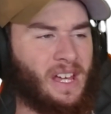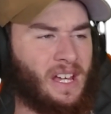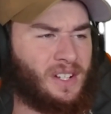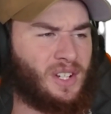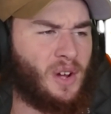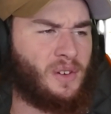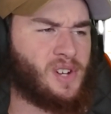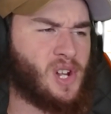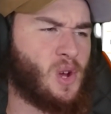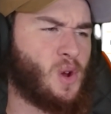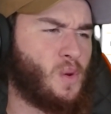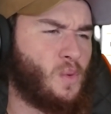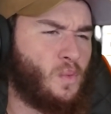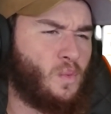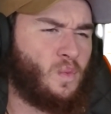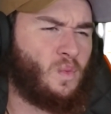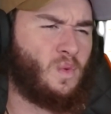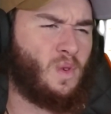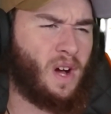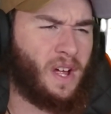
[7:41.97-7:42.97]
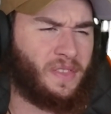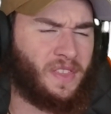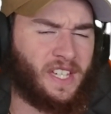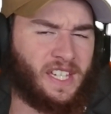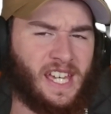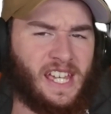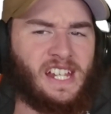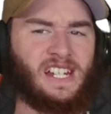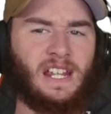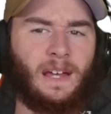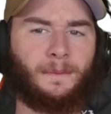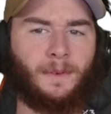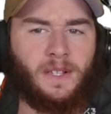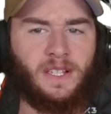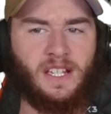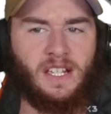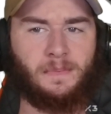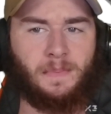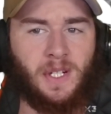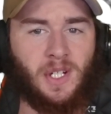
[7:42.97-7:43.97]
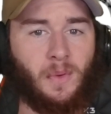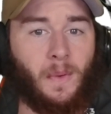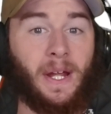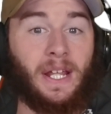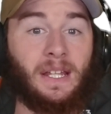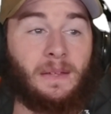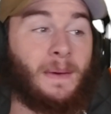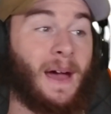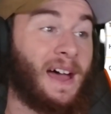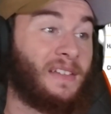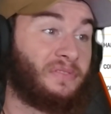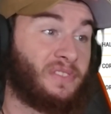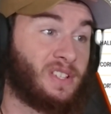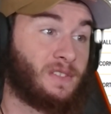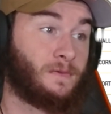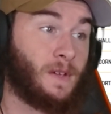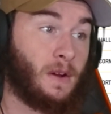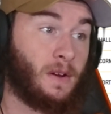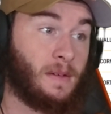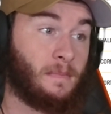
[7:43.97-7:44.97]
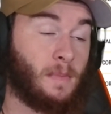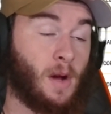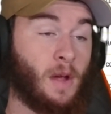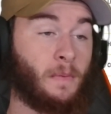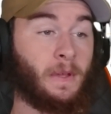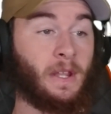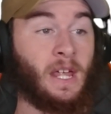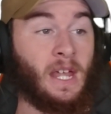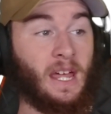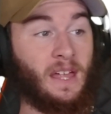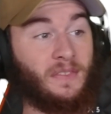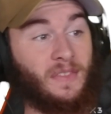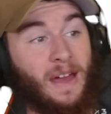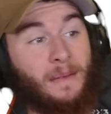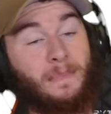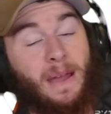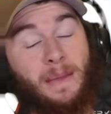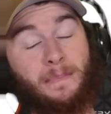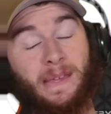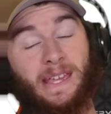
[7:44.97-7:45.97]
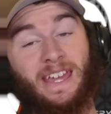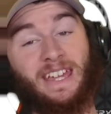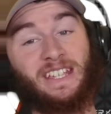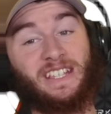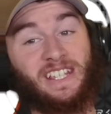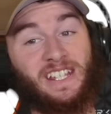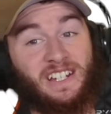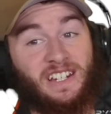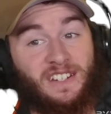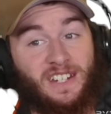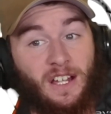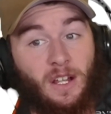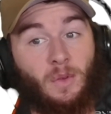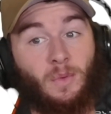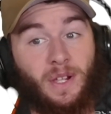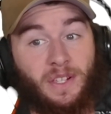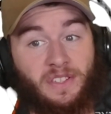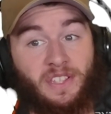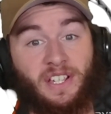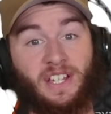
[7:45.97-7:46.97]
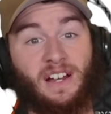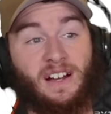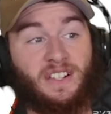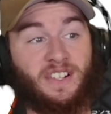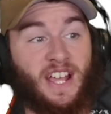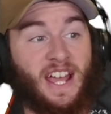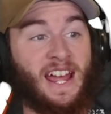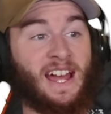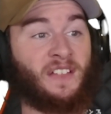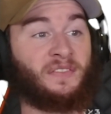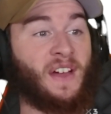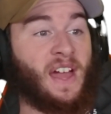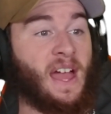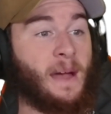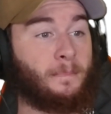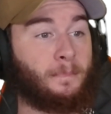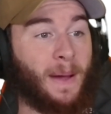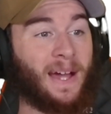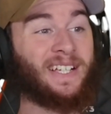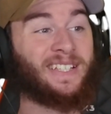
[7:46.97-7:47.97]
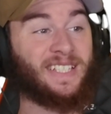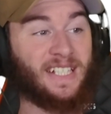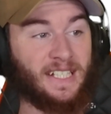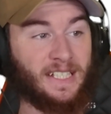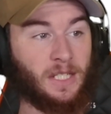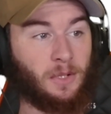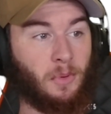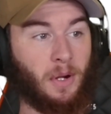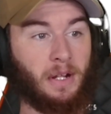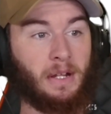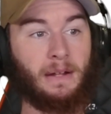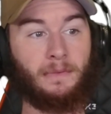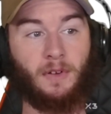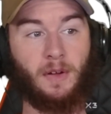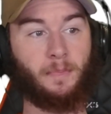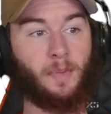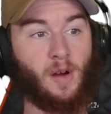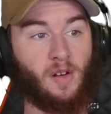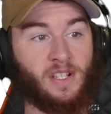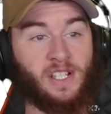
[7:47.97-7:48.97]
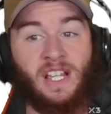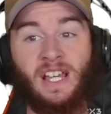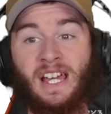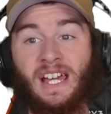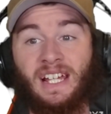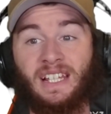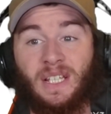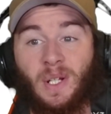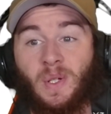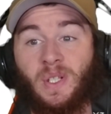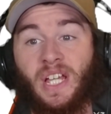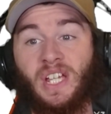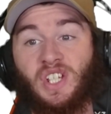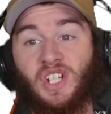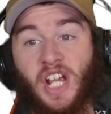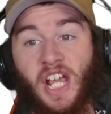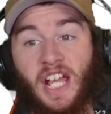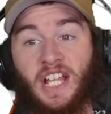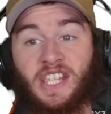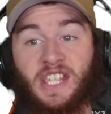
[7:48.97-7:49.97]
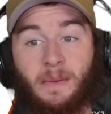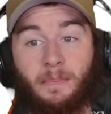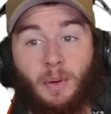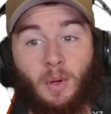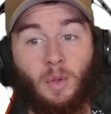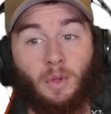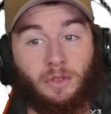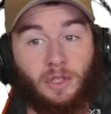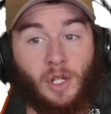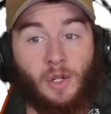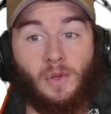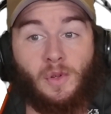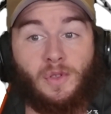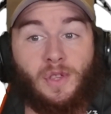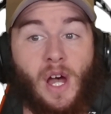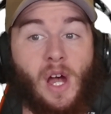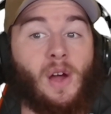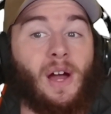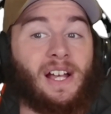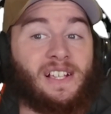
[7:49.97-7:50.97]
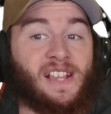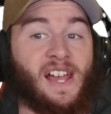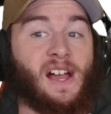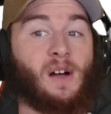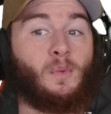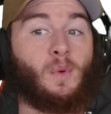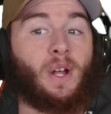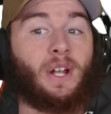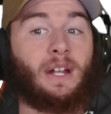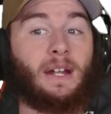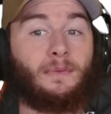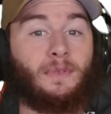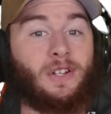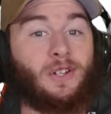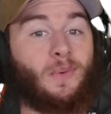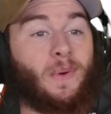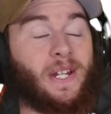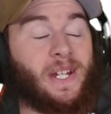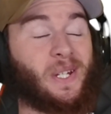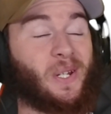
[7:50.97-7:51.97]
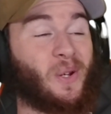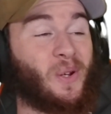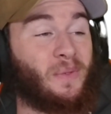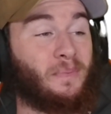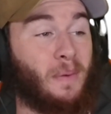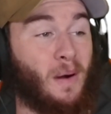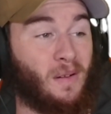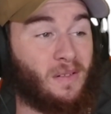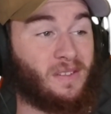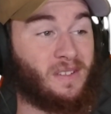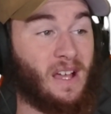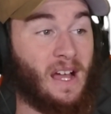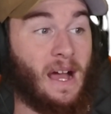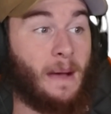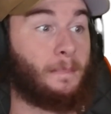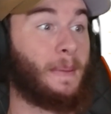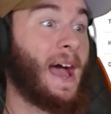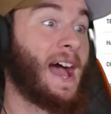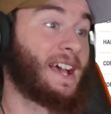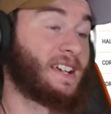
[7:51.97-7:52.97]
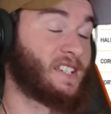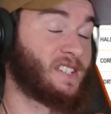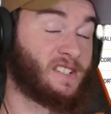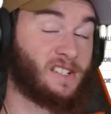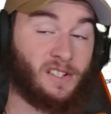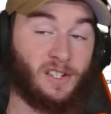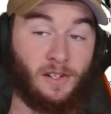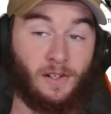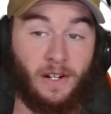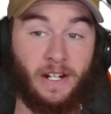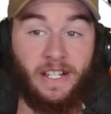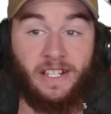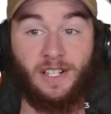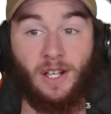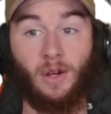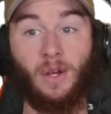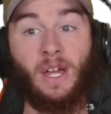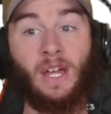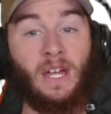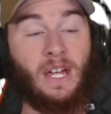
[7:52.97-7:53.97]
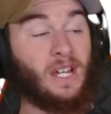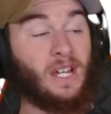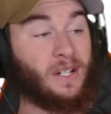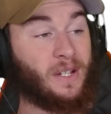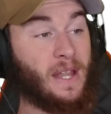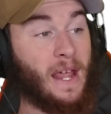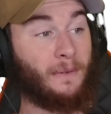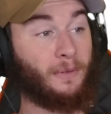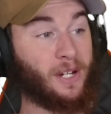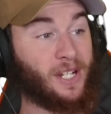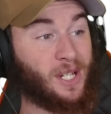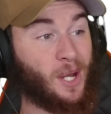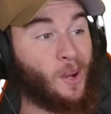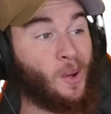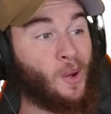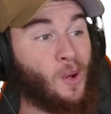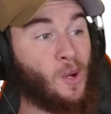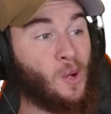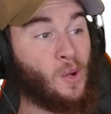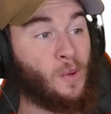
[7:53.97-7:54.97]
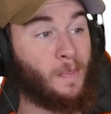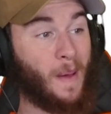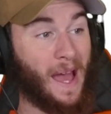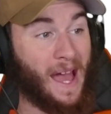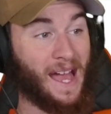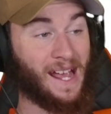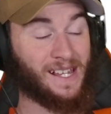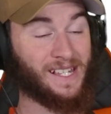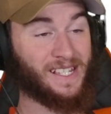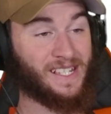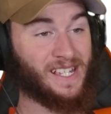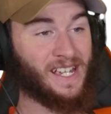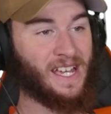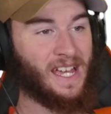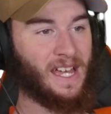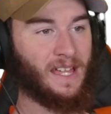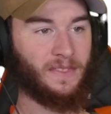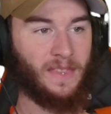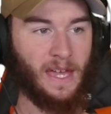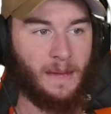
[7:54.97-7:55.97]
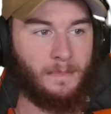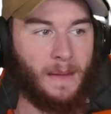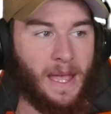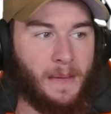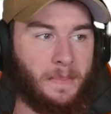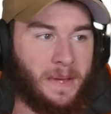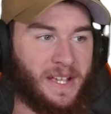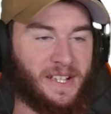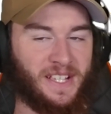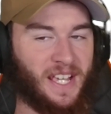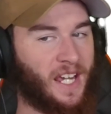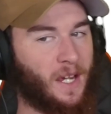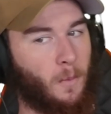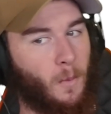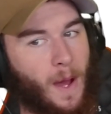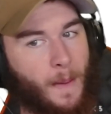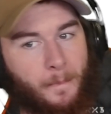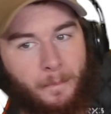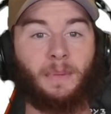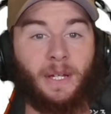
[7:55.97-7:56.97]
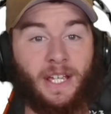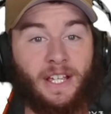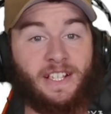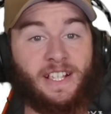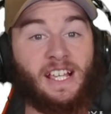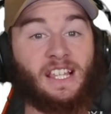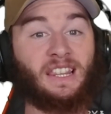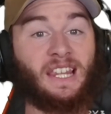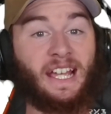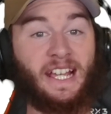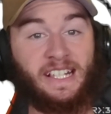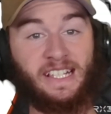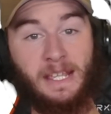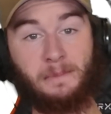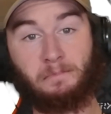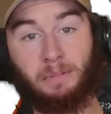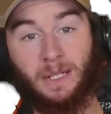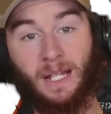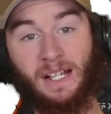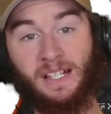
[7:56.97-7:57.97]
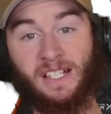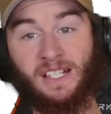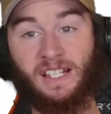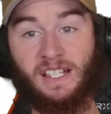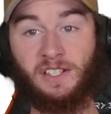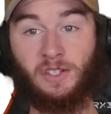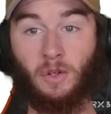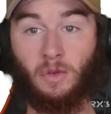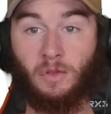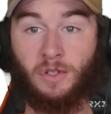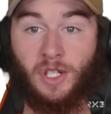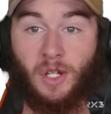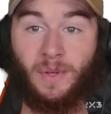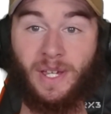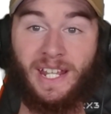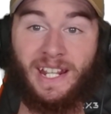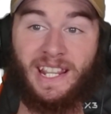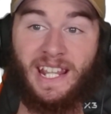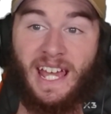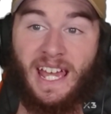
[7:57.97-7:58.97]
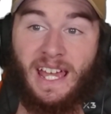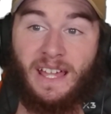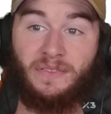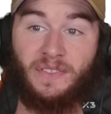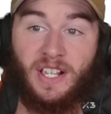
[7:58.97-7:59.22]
Don't know what the key difference is between them at this very moment. That may be easier to tell once the cards are out. They are basically 1 in every box. There is a chance you pull 2, though, as they are 1 in every 22 packs. Sorry, so every 2 packs, there may be a second one. But you can see Legacy Plus is also in there.